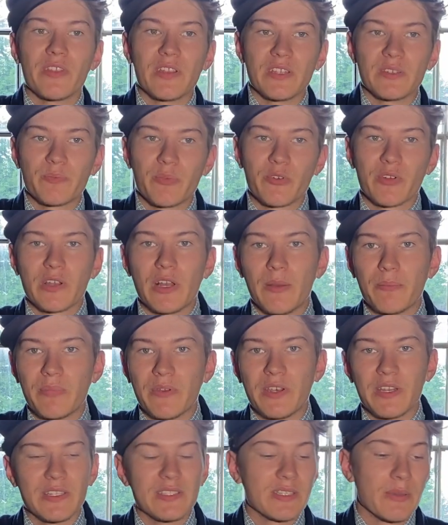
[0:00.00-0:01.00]
these per
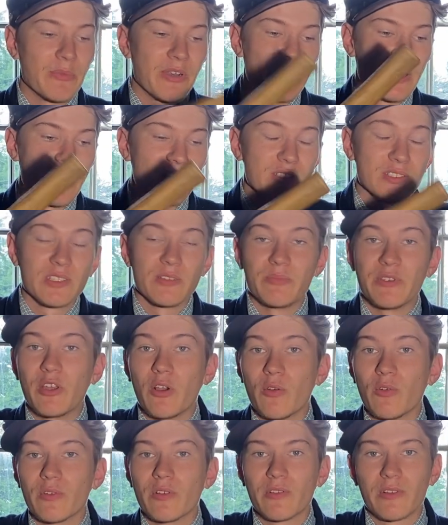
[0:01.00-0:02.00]
company. Somebody else could be
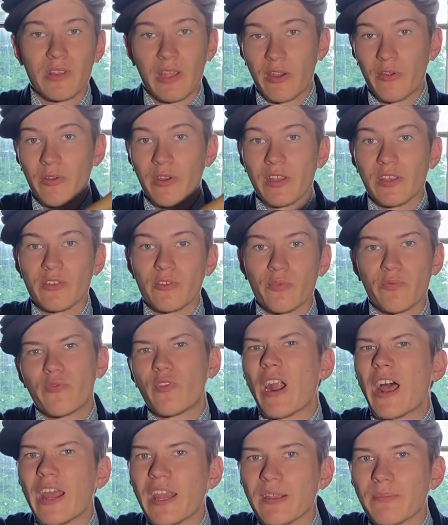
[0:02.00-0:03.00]
carrying your
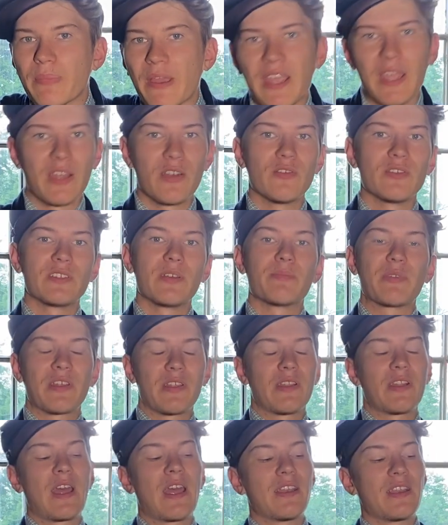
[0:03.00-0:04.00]
frying pan or something
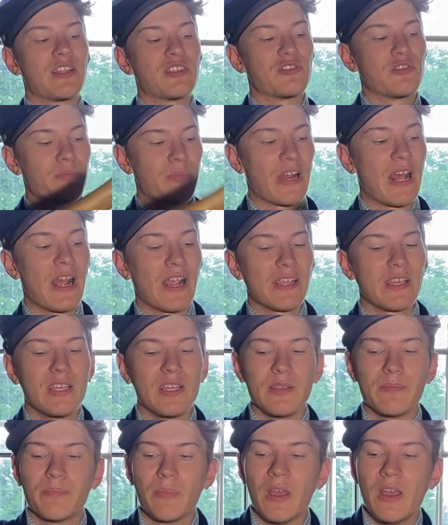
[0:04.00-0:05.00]
of that nature, but I
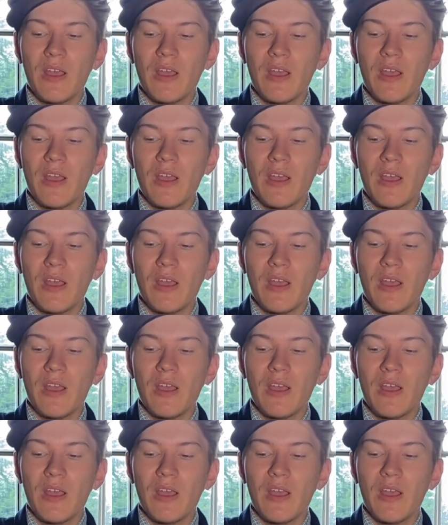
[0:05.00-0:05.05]
keep